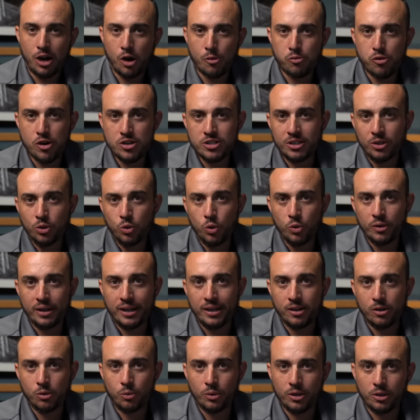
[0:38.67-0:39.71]
Our project
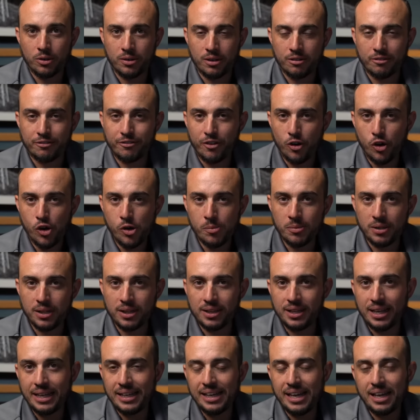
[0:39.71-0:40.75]
coordinator will confirm the
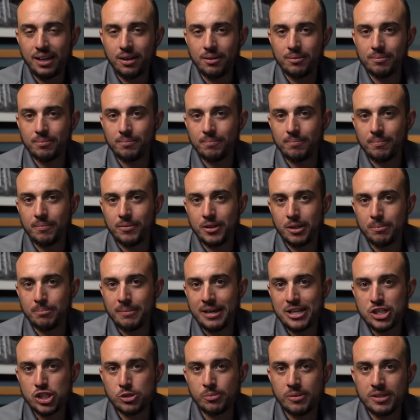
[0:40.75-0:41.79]
layout, the
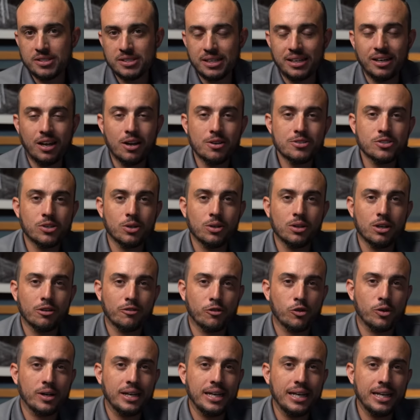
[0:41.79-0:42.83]
measurements, and also look
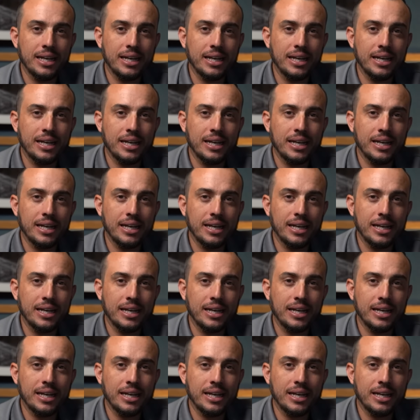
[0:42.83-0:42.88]
for